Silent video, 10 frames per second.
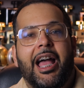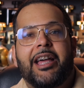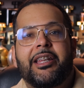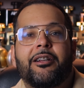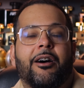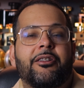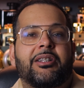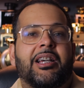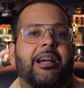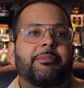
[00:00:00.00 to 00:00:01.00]
And then other
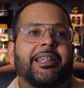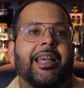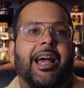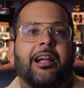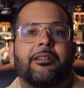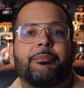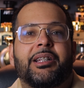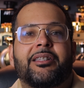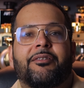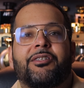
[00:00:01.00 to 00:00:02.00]
times I get
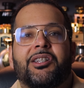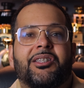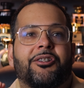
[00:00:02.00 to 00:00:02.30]
elements of just